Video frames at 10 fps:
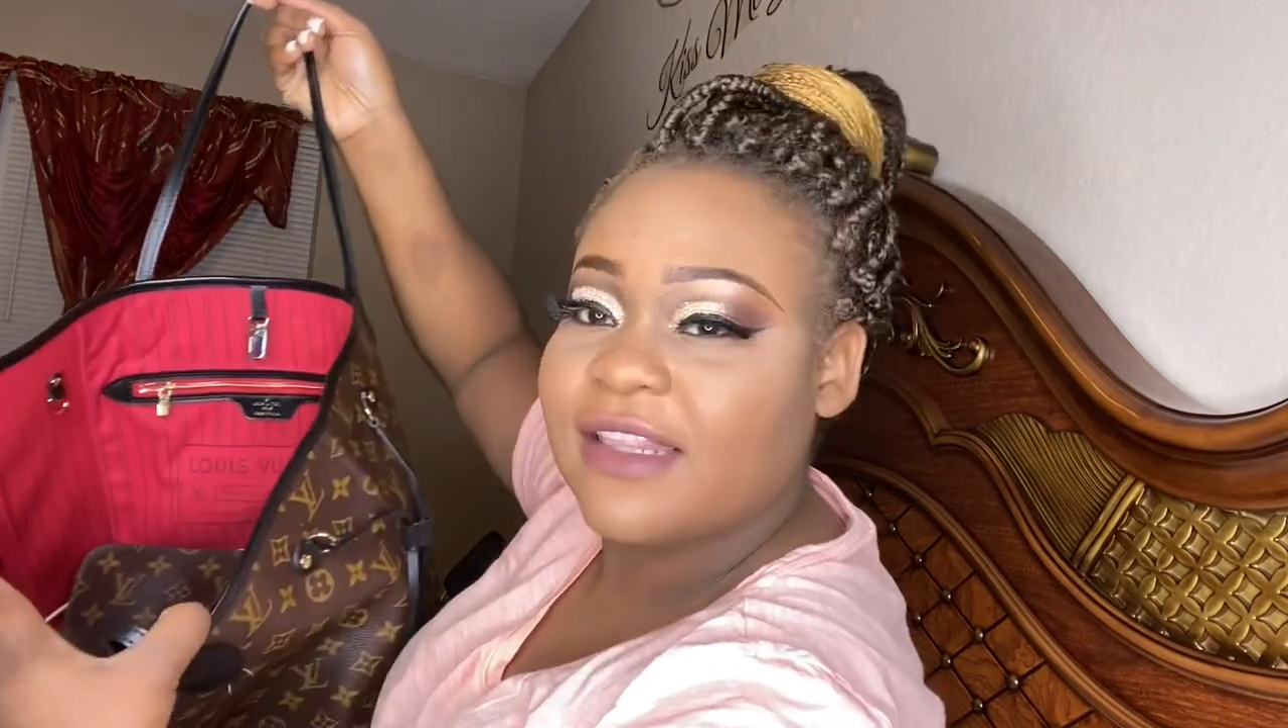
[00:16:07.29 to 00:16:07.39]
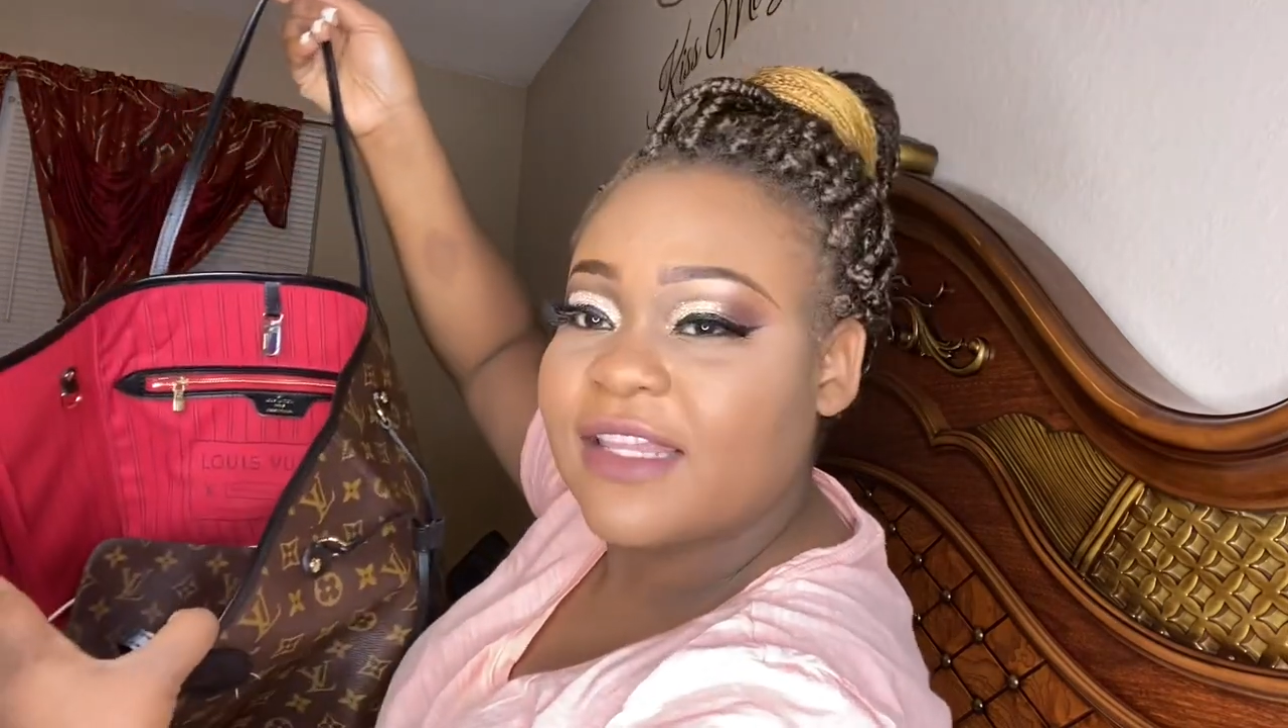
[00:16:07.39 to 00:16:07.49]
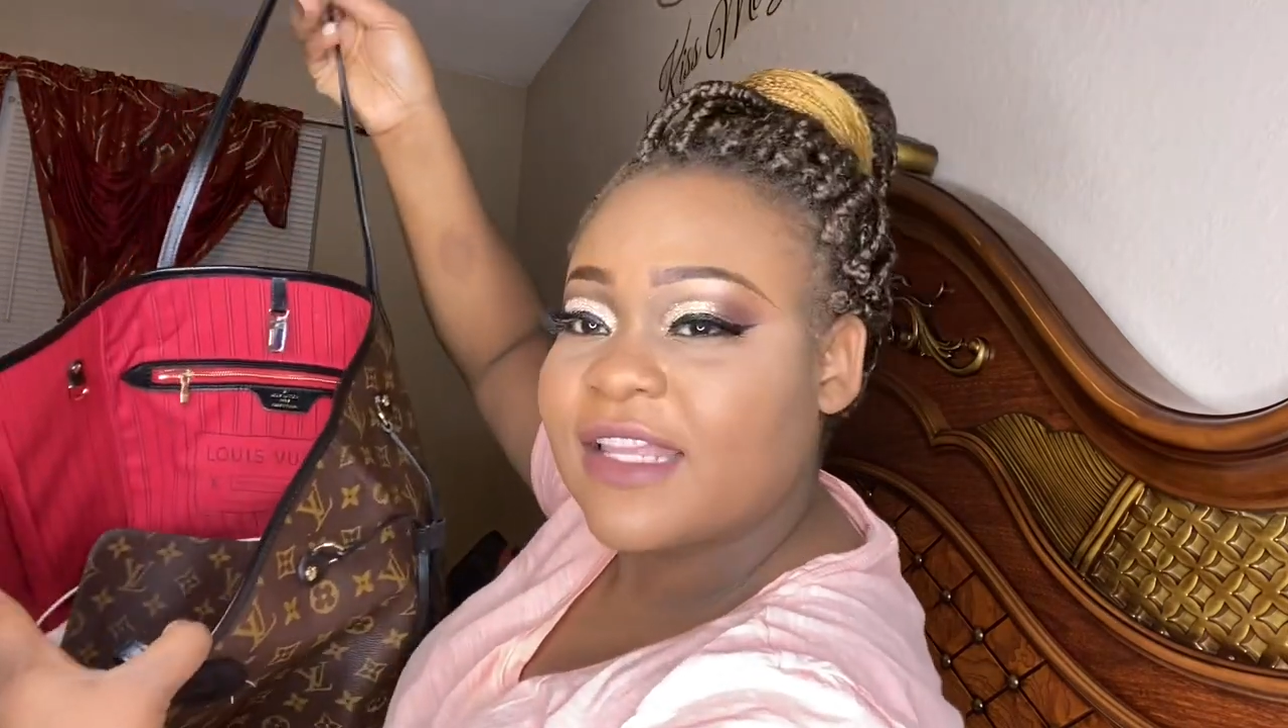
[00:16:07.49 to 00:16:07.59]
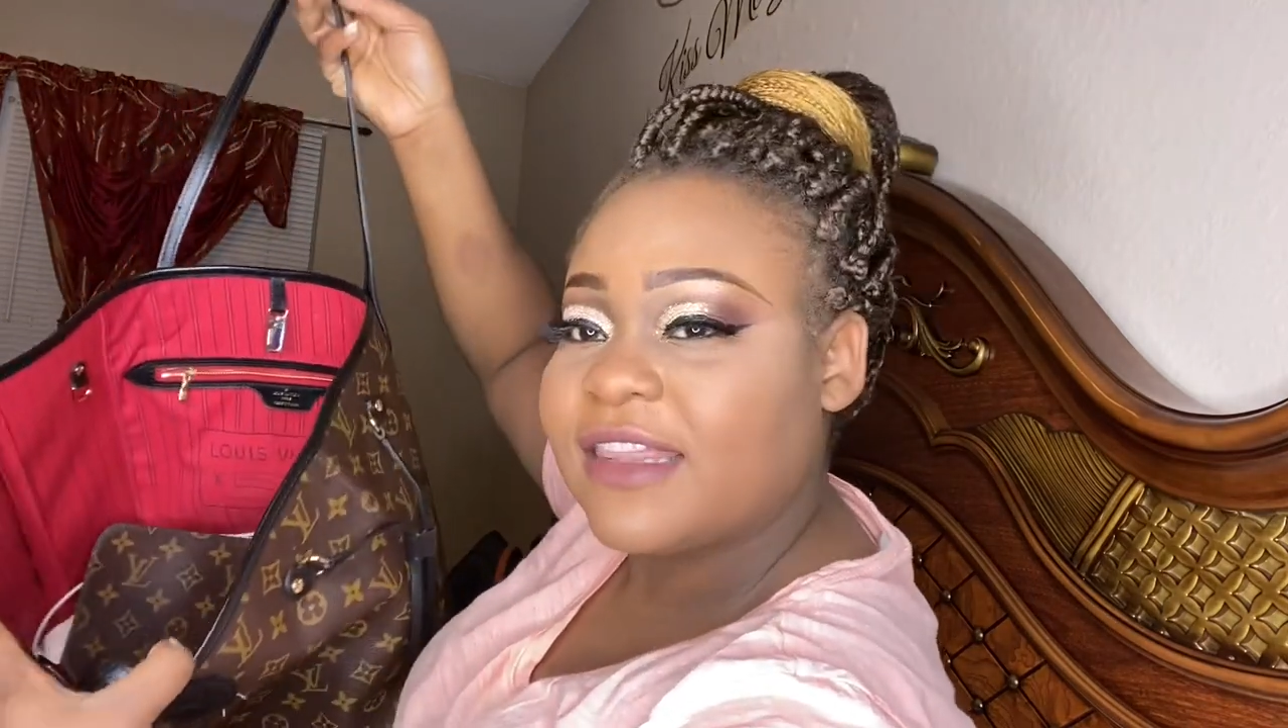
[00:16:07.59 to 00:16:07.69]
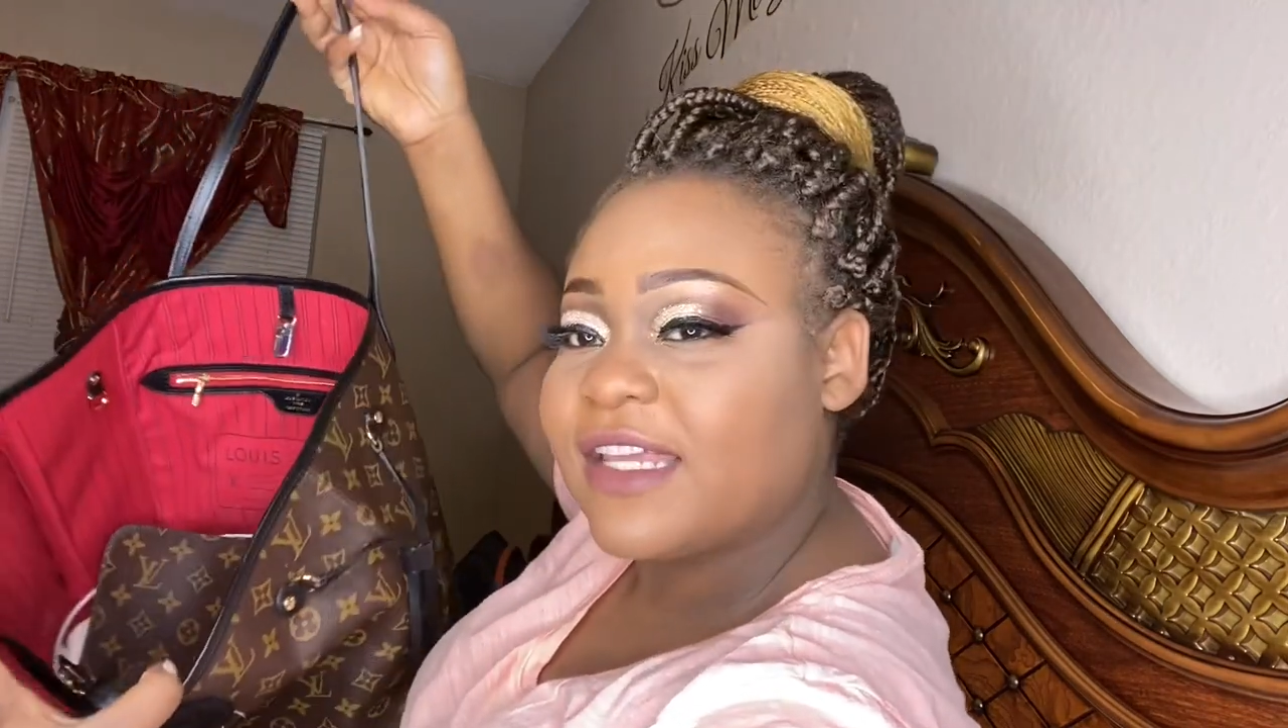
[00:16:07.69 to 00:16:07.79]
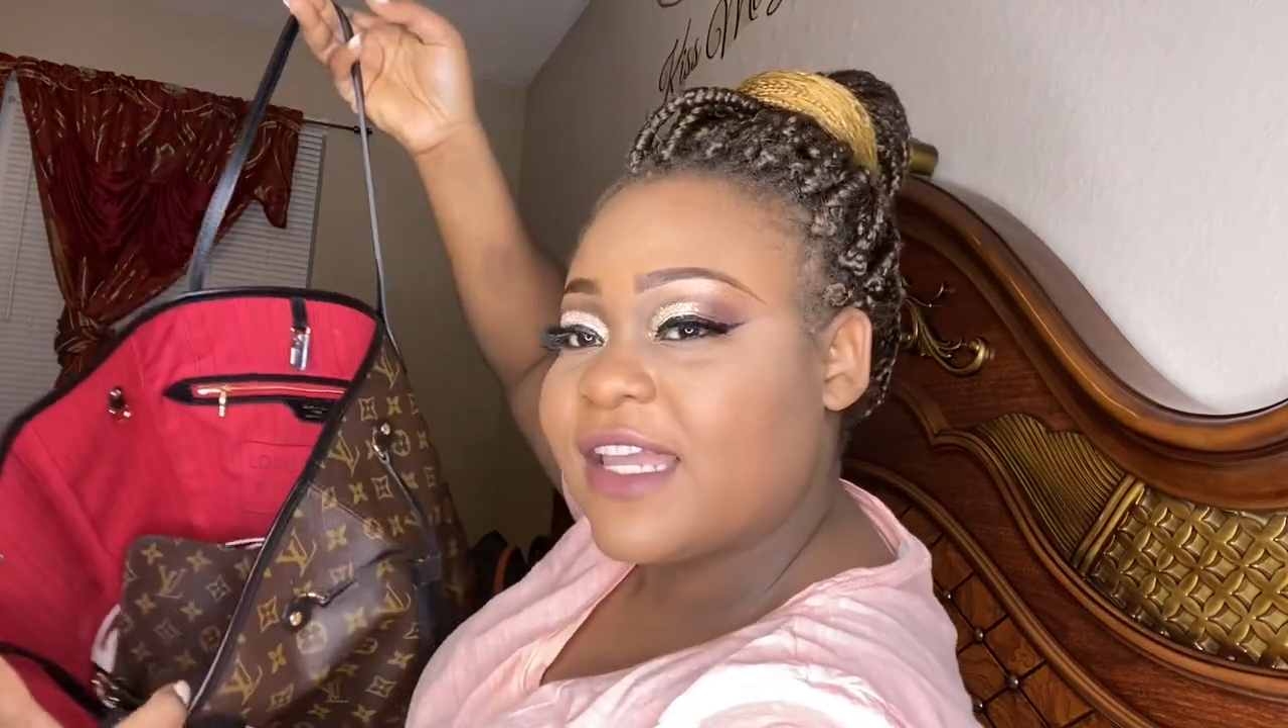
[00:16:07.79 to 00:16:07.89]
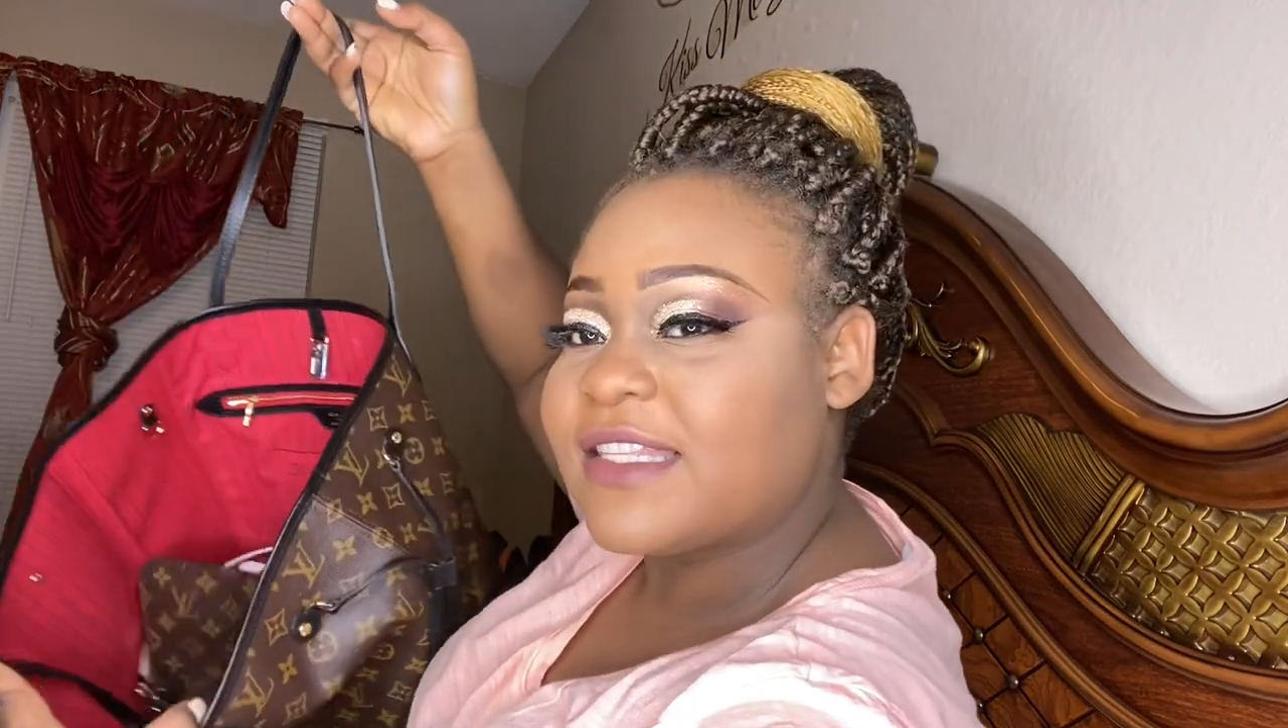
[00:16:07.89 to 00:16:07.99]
Look at the